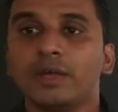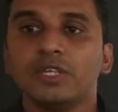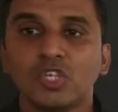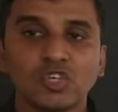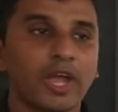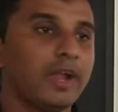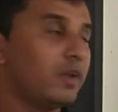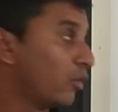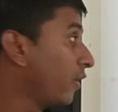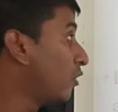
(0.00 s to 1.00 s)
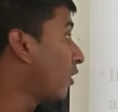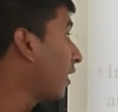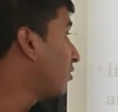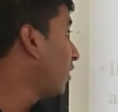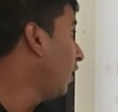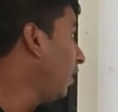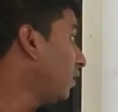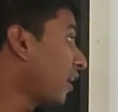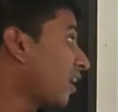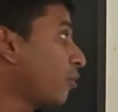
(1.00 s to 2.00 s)
child. Okay, that is what they are saying.
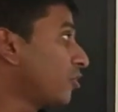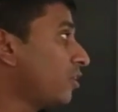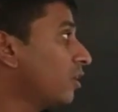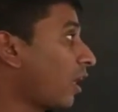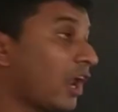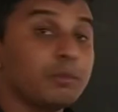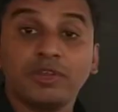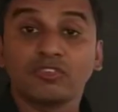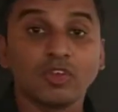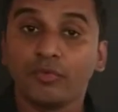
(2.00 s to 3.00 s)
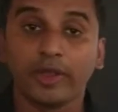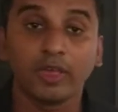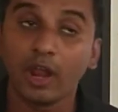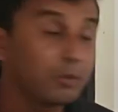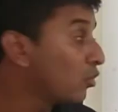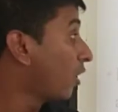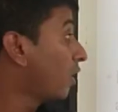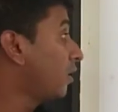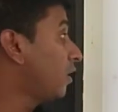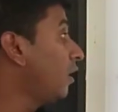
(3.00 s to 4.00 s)
Indirect abortion cannot be justified, cannot be
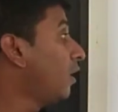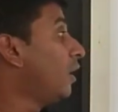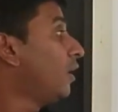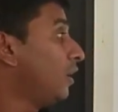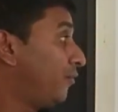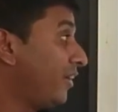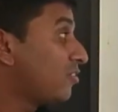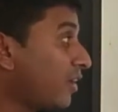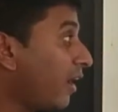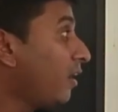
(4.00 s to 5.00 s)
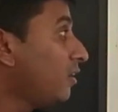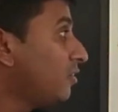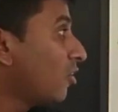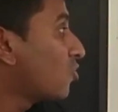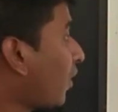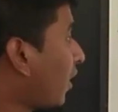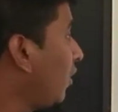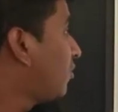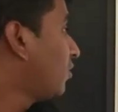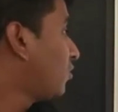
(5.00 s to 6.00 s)
tolerated if it is done just for
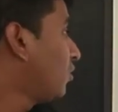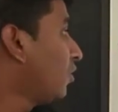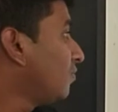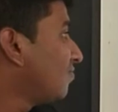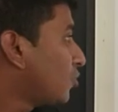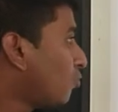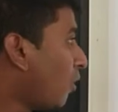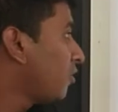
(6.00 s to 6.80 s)
reasons, small